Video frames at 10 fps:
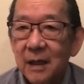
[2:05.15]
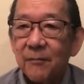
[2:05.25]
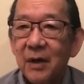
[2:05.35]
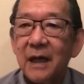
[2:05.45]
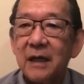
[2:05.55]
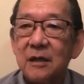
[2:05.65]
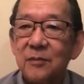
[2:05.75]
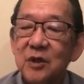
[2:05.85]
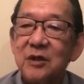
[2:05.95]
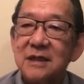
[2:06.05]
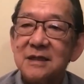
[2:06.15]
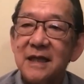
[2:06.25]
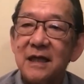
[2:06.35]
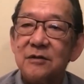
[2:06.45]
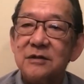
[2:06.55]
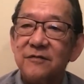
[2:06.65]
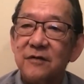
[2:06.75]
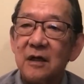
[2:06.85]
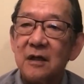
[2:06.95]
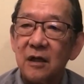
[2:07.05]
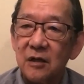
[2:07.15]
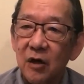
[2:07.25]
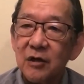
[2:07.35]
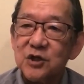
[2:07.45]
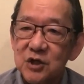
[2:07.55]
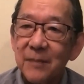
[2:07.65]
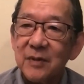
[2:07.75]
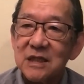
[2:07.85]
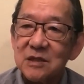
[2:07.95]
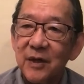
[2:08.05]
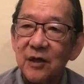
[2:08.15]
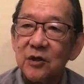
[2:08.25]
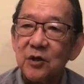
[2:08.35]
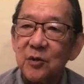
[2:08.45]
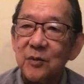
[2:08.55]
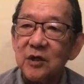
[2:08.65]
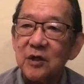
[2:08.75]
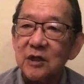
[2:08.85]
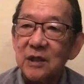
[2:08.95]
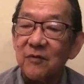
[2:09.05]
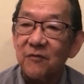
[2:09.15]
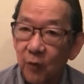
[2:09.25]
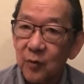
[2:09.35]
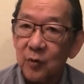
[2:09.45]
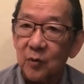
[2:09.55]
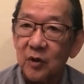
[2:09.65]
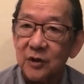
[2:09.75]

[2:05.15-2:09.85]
by community standards, a large Japanese American community before World War